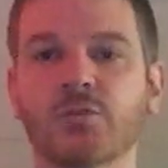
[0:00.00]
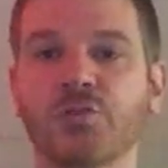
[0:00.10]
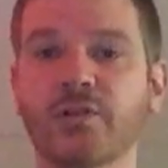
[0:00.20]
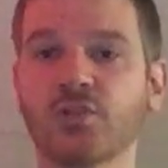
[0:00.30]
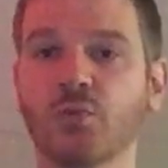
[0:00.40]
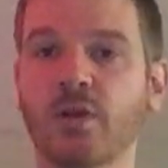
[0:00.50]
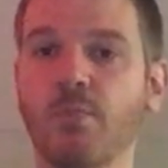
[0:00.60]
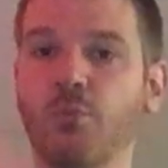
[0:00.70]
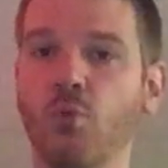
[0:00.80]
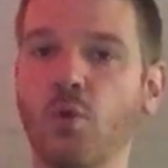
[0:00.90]
I just went
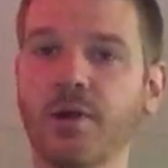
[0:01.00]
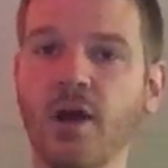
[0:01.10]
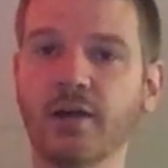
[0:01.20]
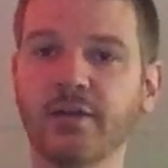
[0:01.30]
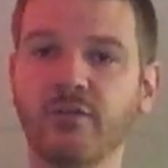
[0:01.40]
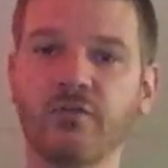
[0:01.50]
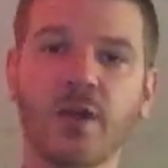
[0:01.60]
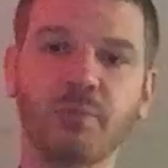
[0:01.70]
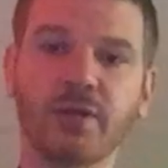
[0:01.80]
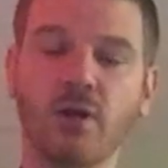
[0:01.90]
up one octave and
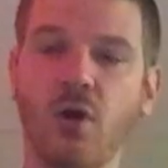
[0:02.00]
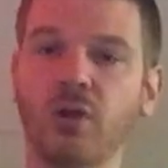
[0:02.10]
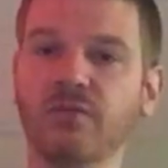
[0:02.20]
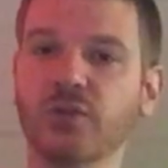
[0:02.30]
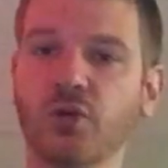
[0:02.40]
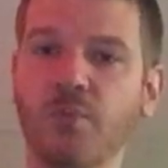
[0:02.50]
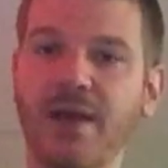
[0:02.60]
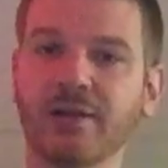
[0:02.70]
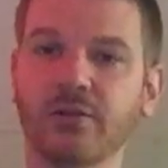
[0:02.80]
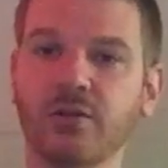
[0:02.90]
I played all of the
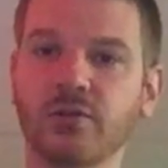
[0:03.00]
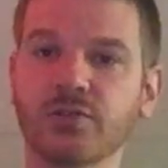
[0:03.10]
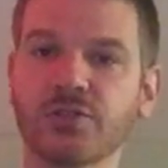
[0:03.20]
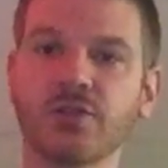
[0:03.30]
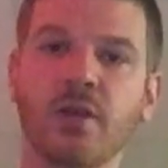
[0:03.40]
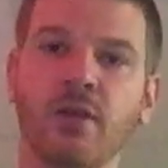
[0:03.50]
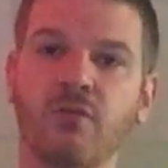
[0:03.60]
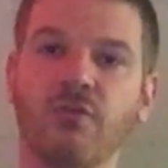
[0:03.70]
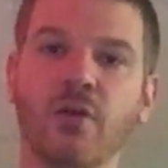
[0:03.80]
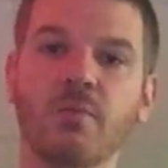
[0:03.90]
chromatic notes
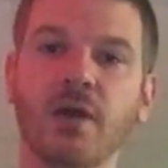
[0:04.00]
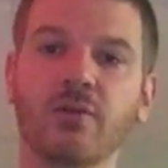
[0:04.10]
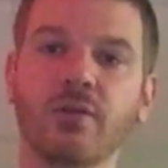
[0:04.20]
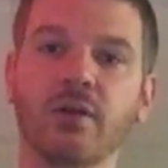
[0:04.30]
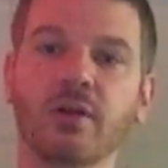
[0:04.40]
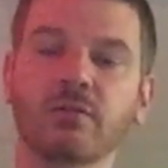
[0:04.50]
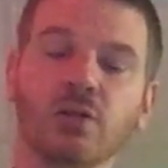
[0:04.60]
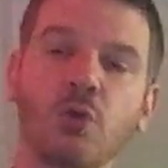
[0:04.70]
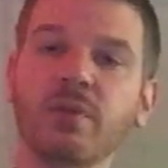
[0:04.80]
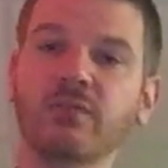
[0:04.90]
from the
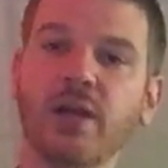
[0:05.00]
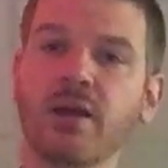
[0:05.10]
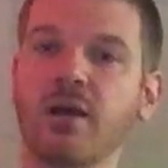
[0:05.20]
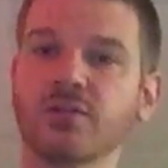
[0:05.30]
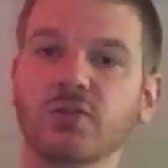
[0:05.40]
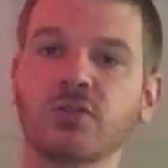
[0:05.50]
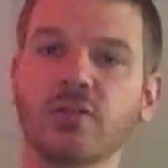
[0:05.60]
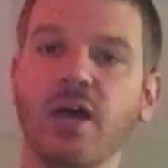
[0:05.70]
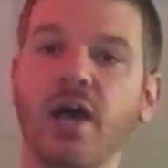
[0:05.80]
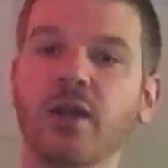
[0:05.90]
low B flat concert to
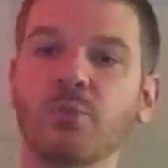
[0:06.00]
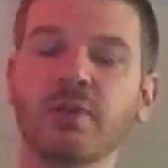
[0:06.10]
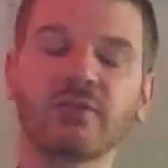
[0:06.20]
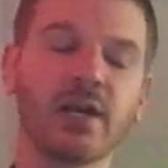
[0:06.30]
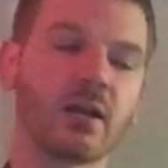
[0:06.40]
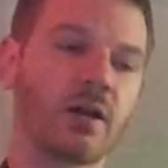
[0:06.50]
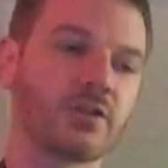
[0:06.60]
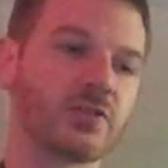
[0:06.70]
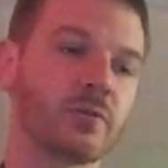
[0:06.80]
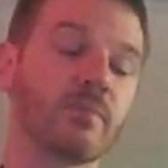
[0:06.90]
the higher B flat
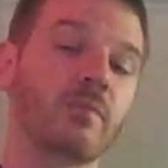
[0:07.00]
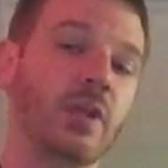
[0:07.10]
concert.